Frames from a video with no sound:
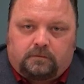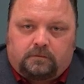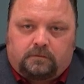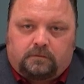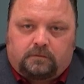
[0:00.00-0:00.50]

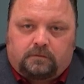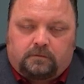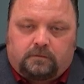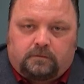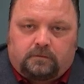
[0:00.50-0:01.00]

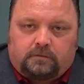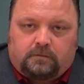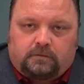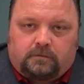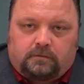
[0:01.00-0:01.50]

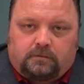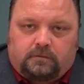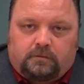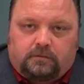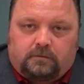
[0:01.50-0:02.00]

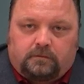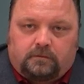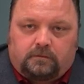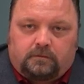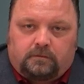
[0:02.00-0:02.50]

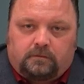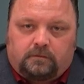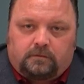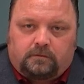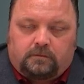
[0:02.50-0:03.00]

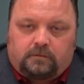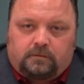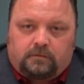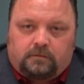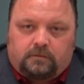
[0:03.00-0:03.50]

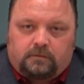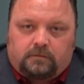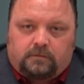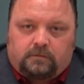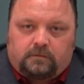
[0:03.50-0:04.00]

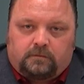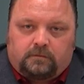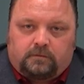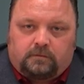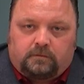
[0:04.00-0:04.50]

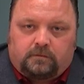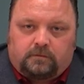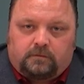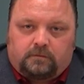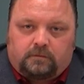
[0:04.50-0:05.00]

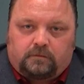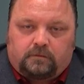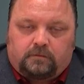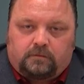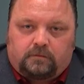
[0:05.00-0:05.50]

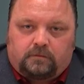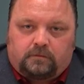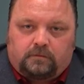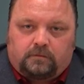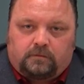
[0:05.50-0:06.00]

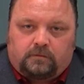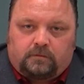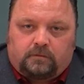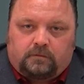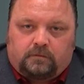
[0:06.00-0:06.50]

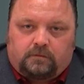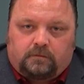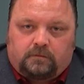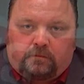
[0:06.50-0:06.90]
(not speaking)